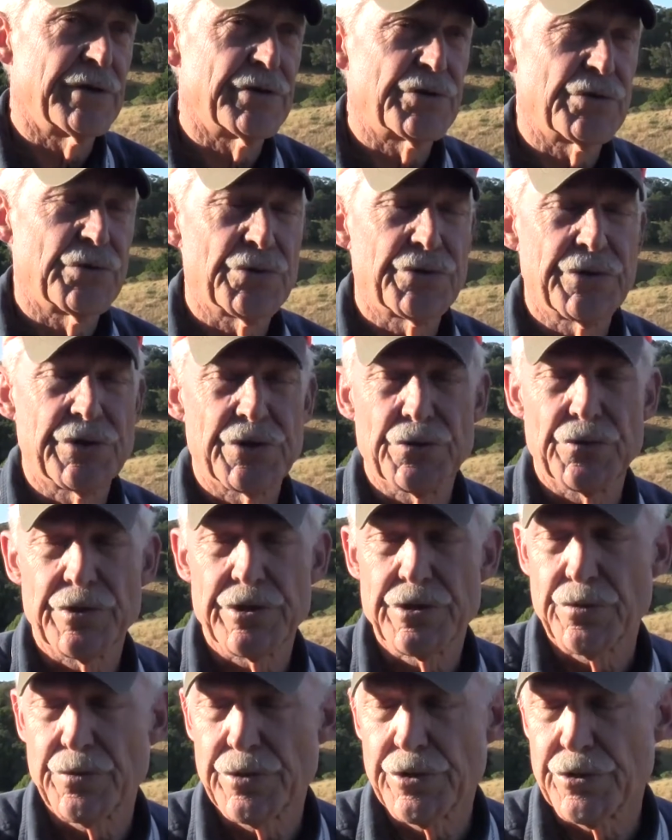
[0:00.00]
his old
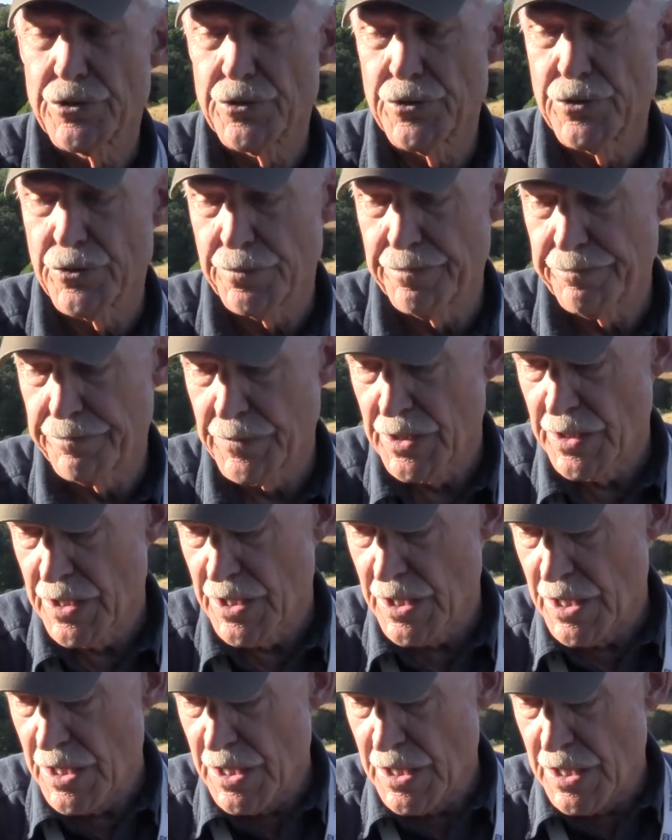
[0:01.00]
situation with his new.
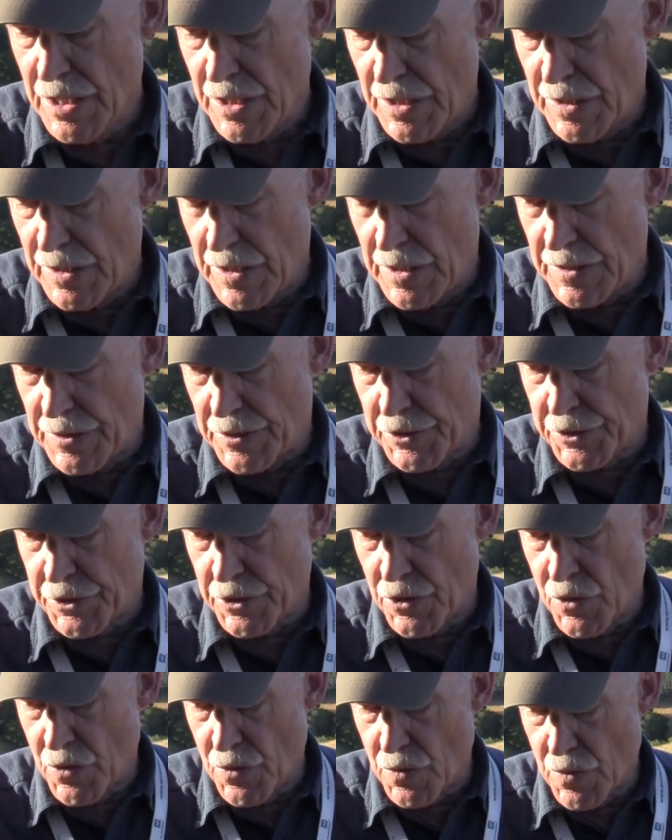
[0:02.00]

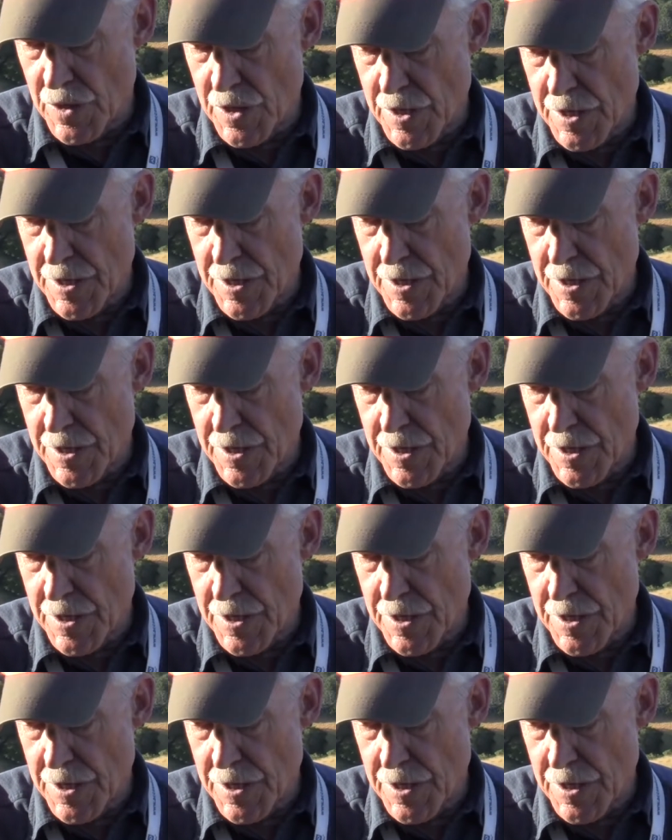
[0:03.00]
So